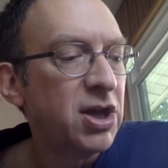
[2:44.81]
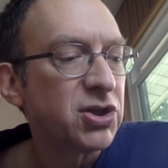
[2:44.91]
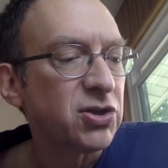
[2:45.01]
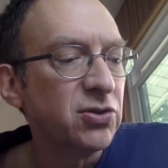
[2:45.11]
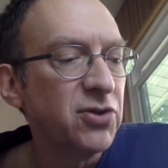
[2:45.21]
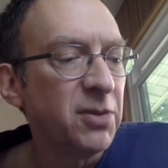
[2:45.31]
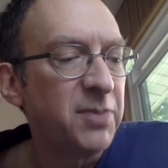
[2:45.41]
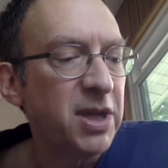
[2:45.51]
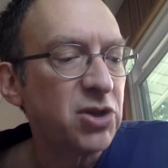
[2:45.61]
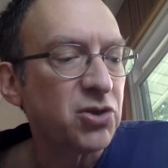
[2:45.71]
Soon the
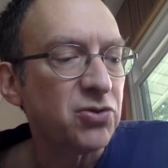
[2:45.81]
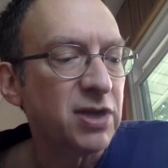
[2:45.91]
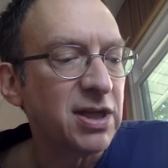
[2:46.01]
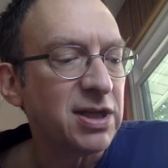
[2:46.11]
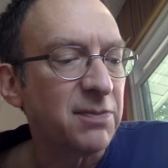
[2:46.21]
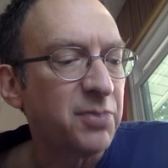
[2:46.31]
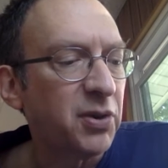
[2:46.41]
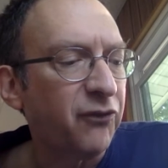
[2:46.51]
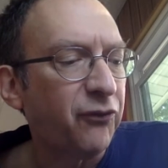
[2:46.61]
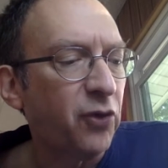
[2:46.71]
beech trees had
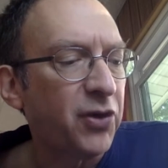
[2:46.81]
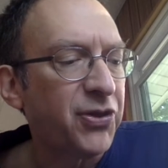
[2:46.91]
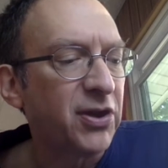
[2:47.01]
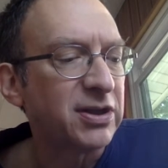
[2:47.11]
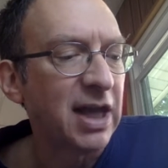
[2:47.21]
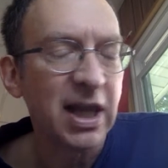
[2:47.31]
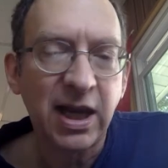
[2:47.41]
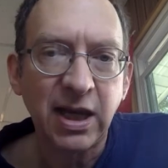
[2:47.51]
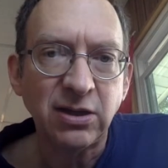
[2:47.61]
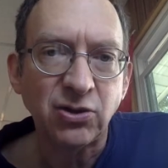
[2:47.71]
put forth their
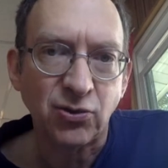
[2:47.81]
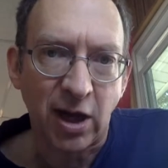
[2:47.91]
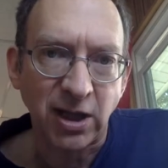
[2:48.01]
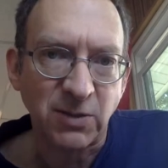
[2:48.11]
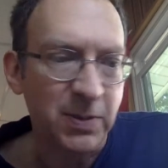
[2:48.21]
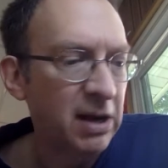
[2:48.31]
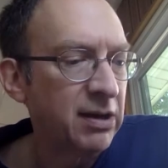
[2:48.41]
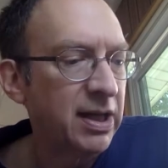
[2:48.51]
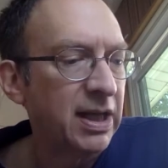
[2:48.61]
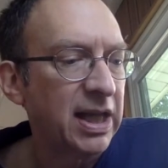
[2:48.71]
delicate,
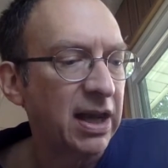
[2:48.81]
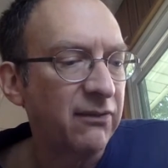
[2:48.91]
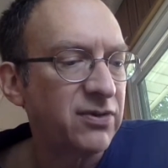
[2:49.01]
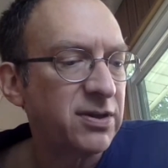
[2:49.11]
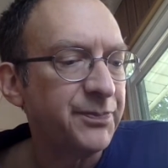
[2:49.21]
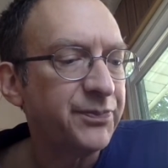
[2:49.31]
transparent leaves.